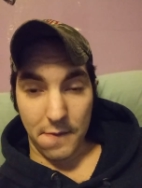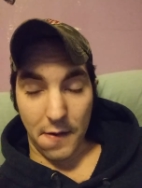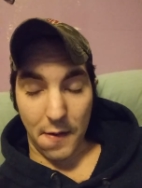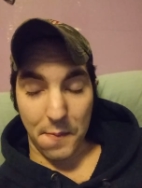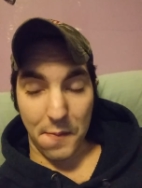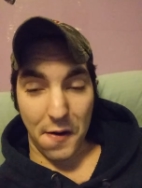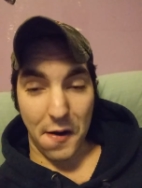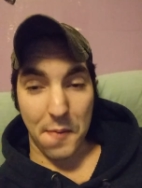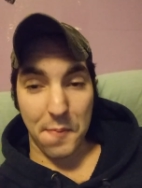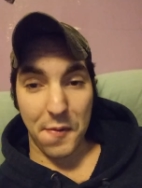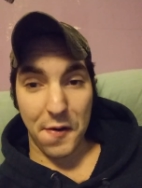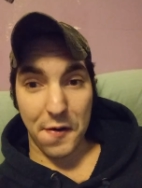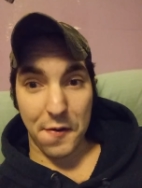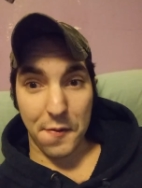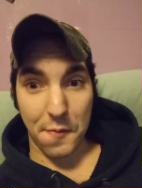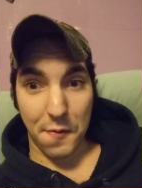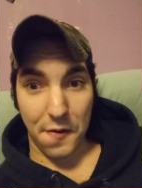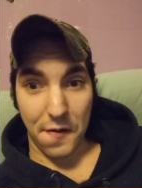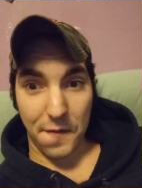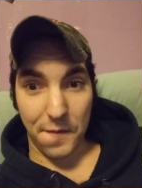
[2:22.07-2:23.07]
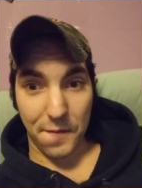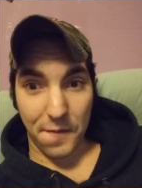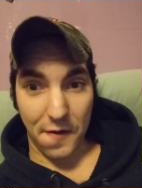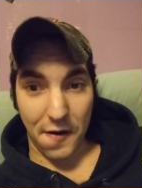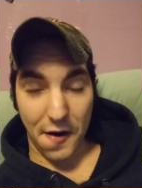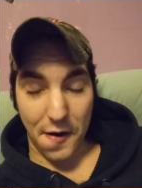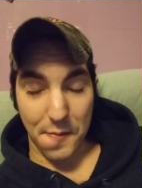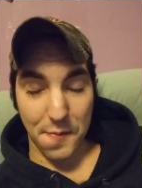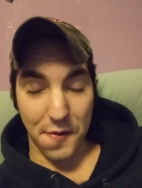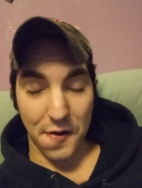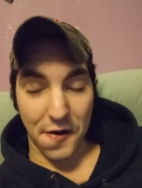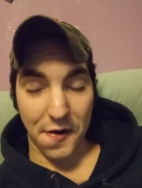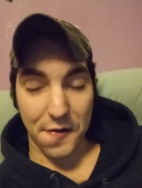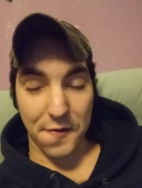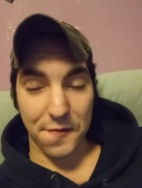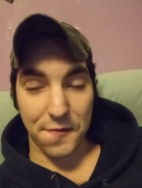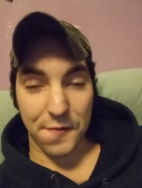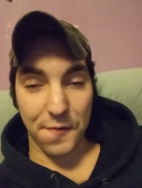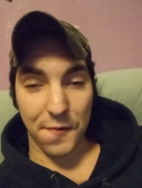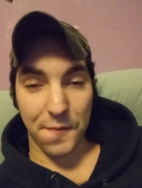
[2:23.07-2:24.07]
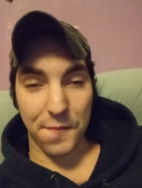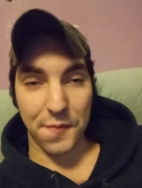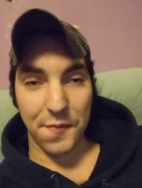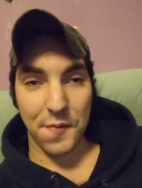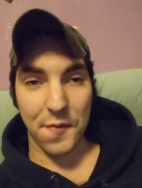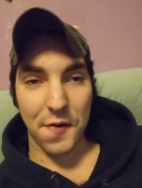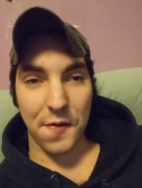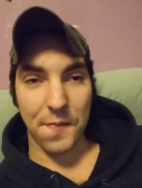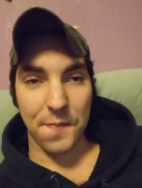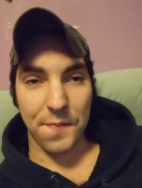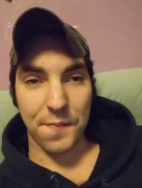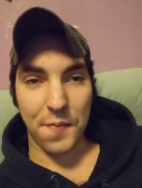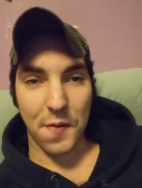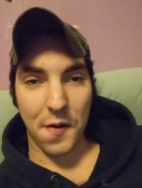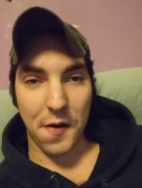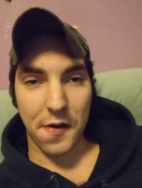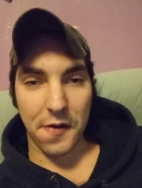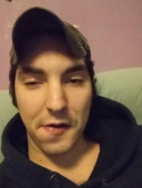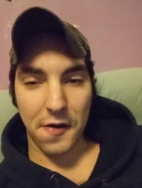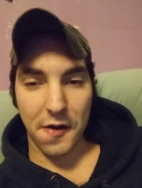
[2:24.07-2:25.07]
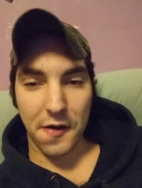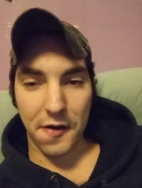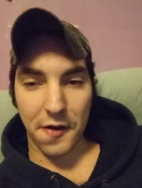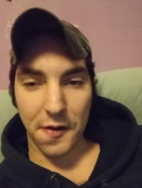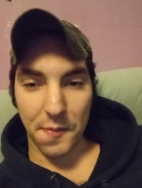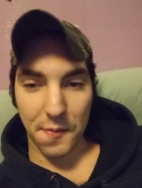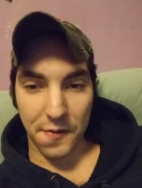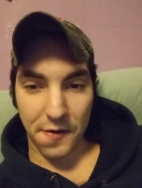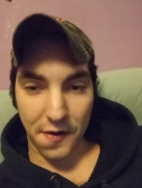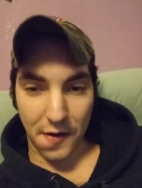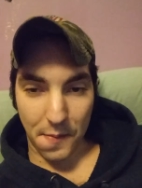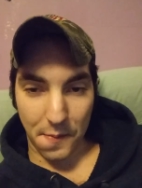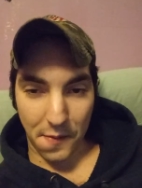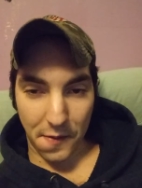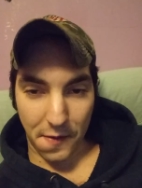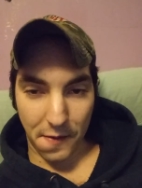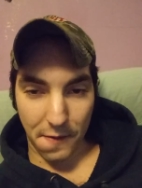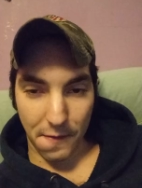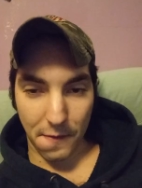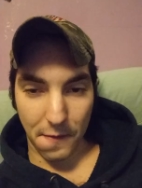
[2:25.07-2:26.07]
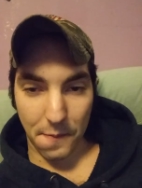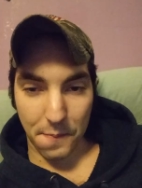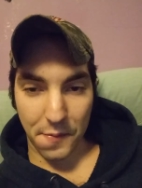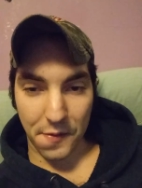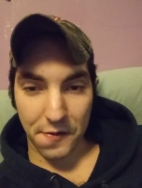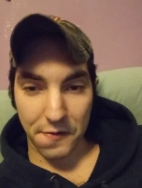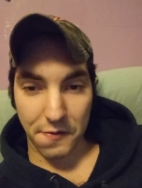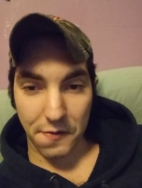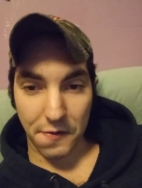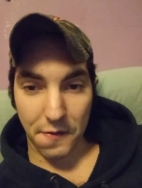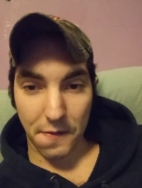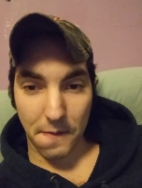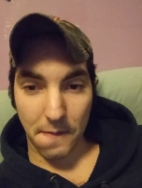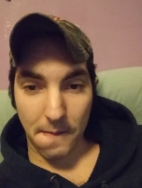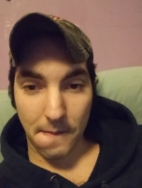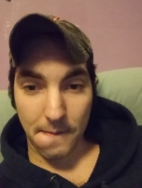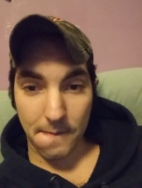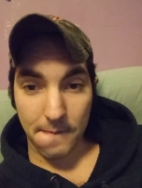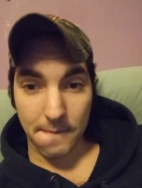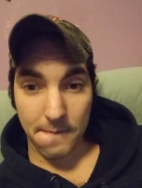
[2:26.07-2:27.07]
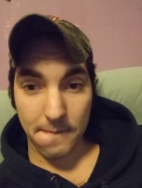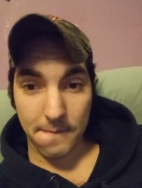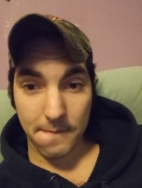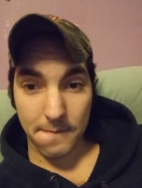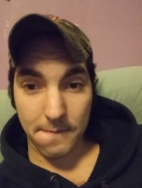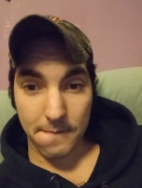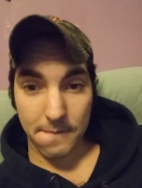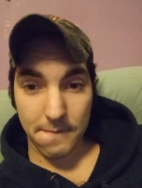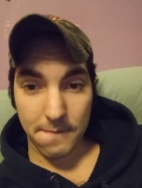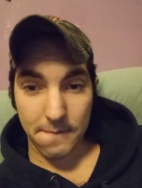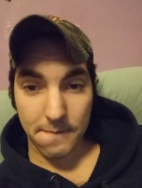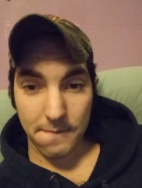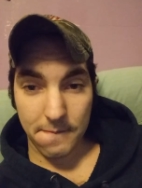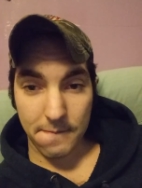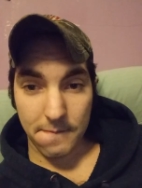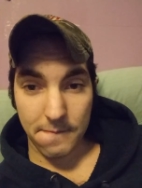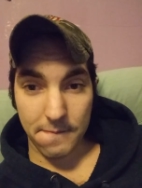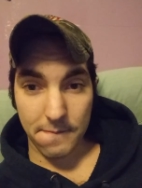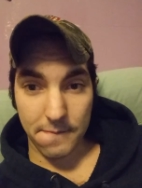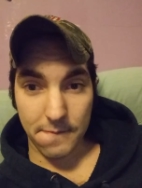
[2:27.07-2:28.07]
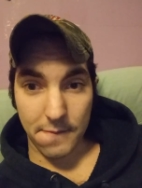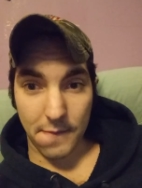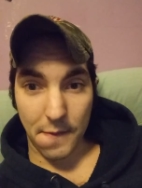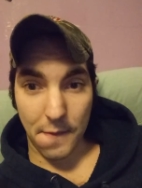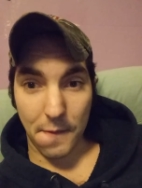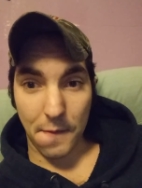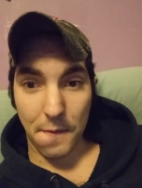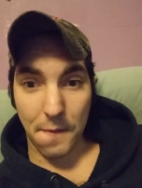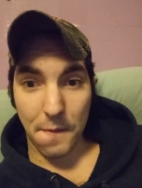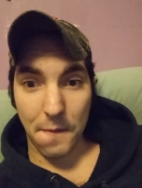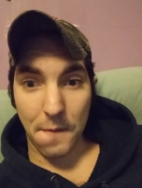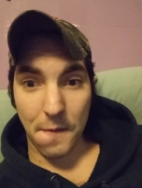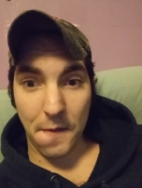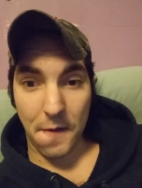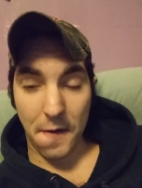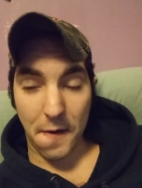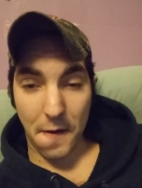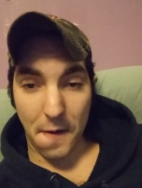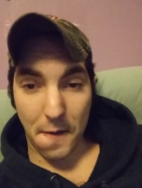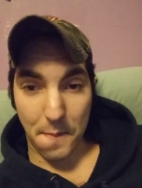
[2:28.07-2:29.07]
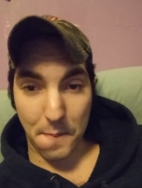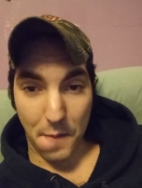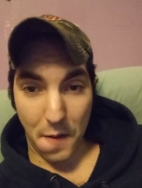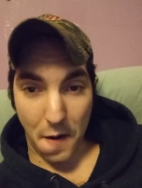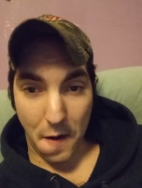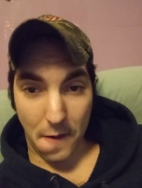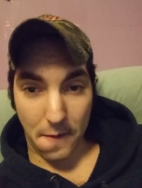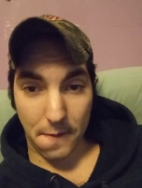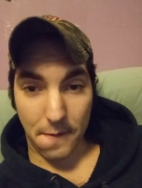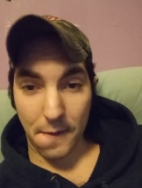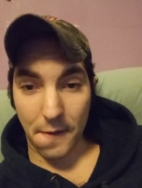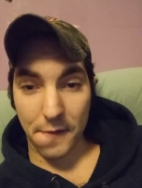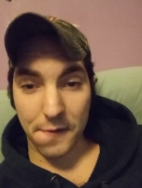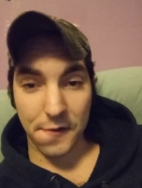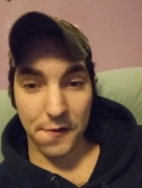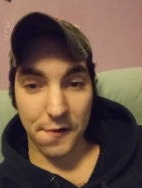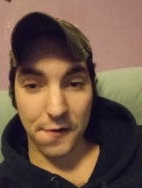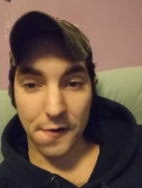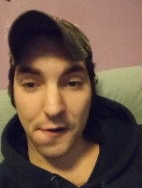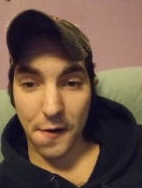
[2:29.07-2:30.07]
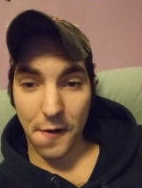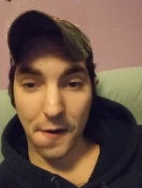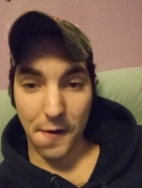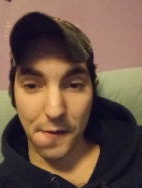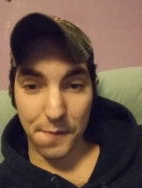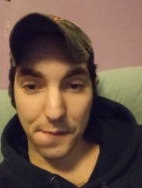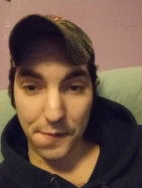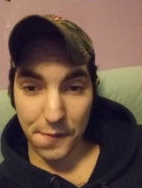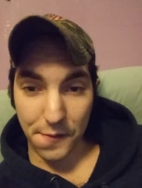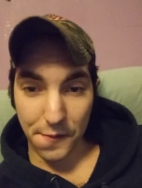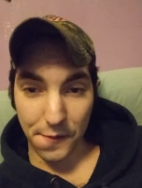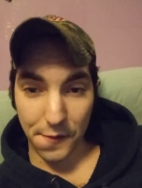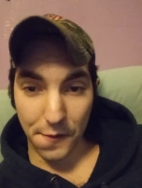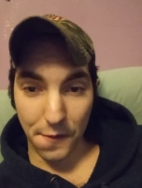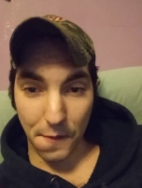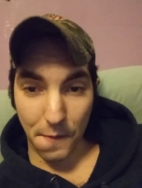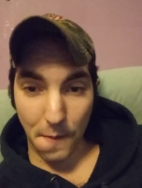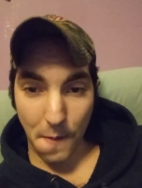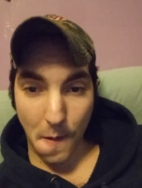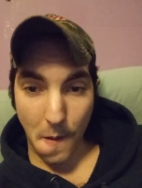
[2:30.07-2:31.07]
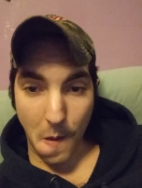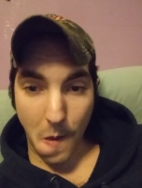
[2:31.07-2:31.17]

I might be 25, but I can still feel like I'm fucking 80 every time I get up and shit. Oh yeah, but that's just how I feel, you know.